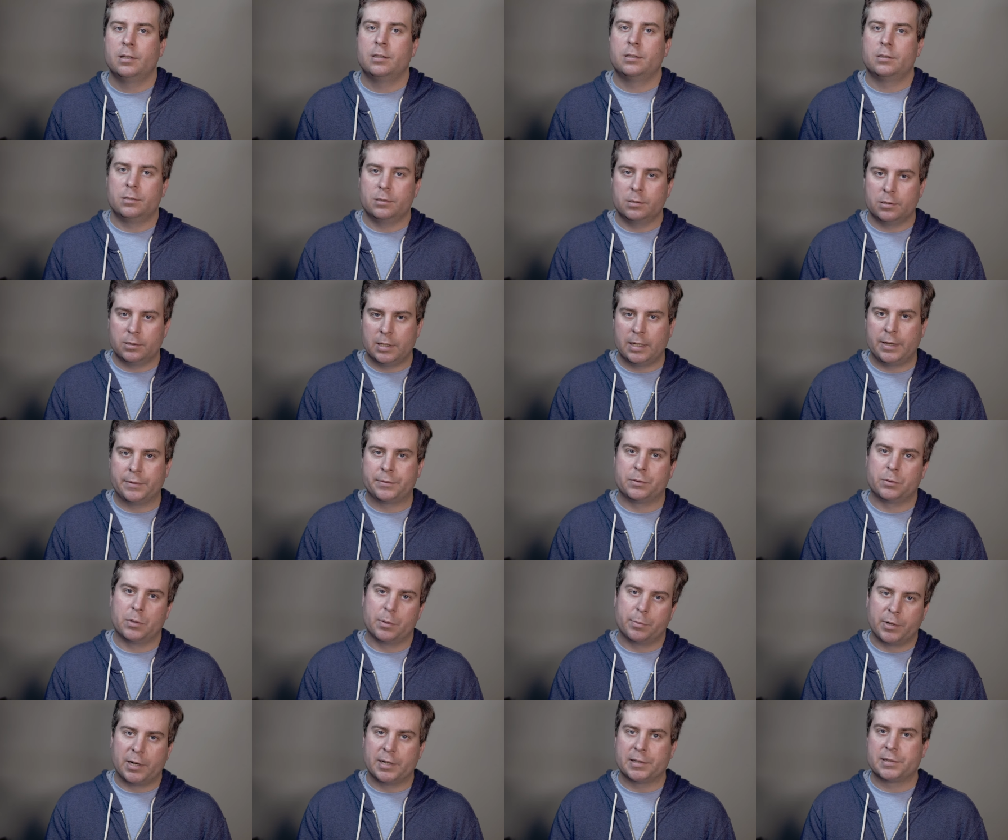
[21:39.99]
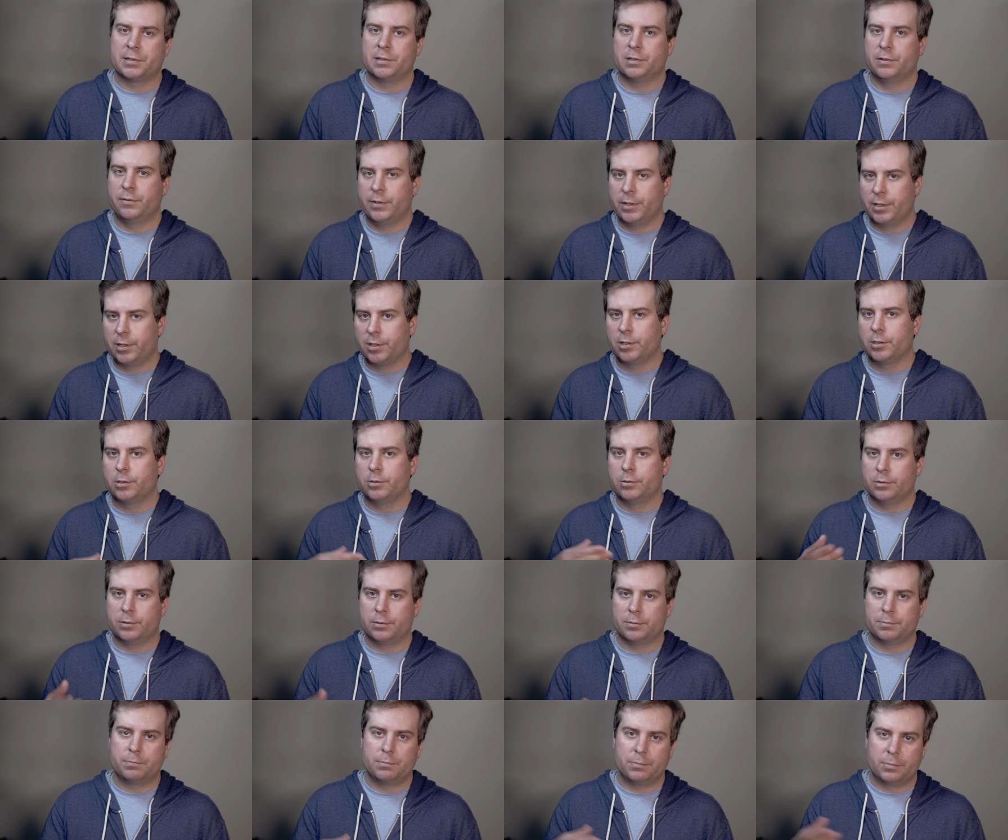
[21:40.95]
you'll have to reprocess the video
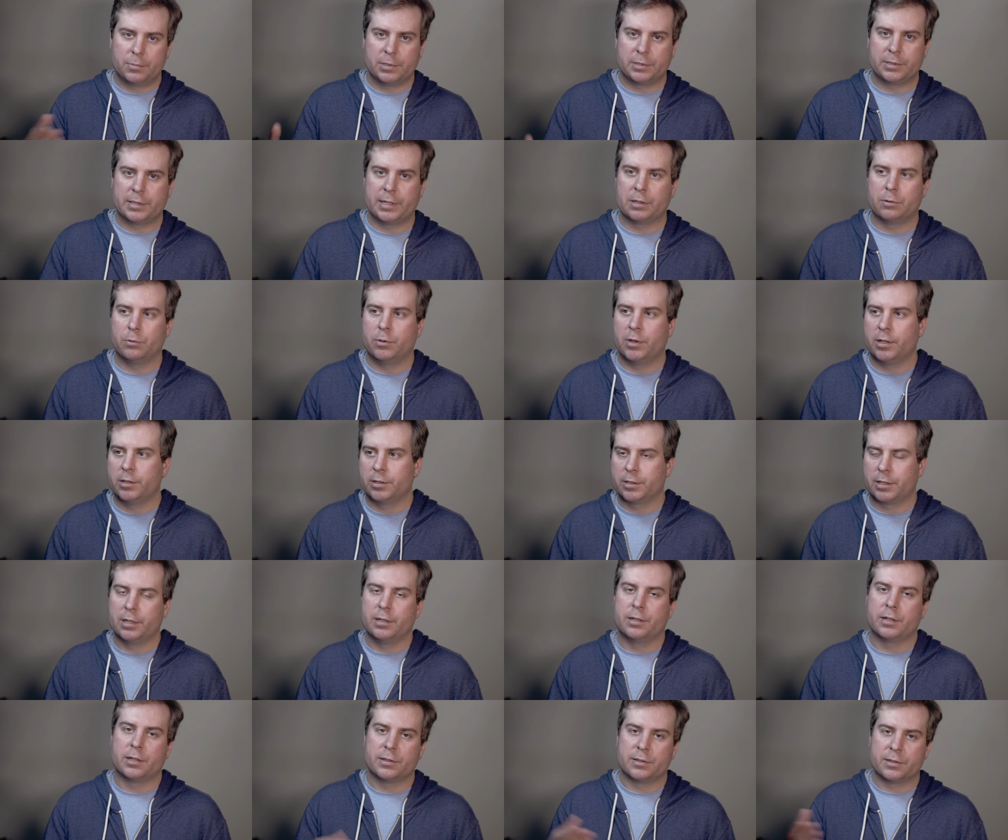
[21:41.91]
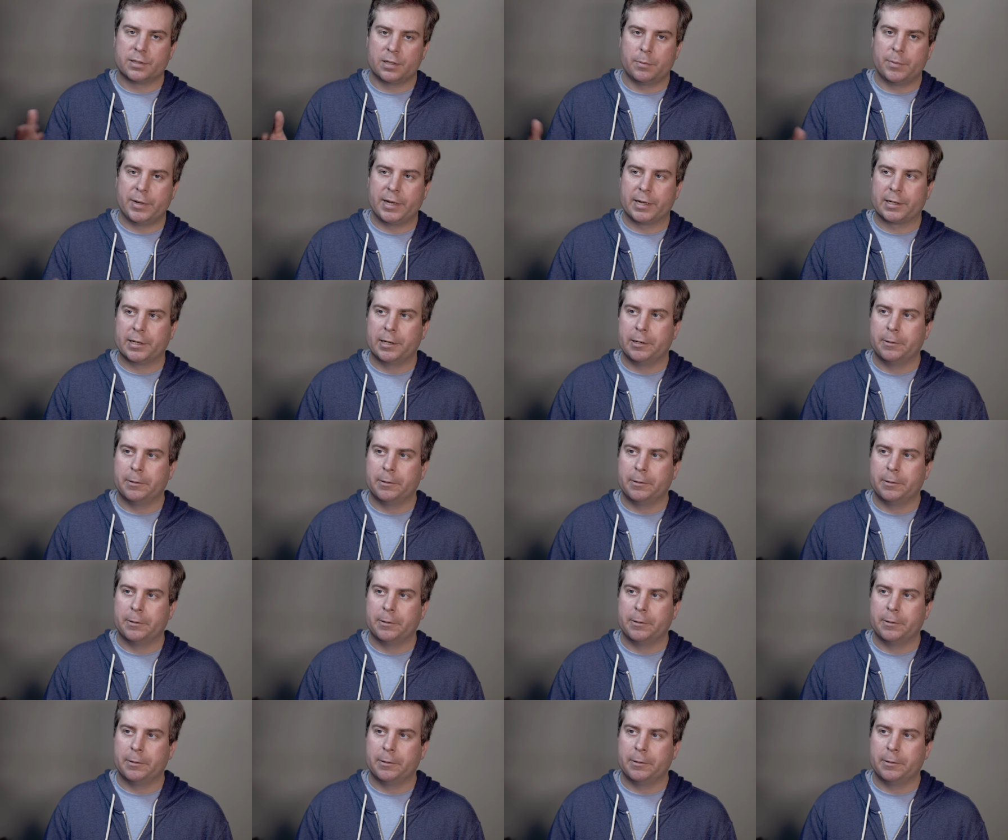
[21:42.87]
and it'll take a while again. and send it back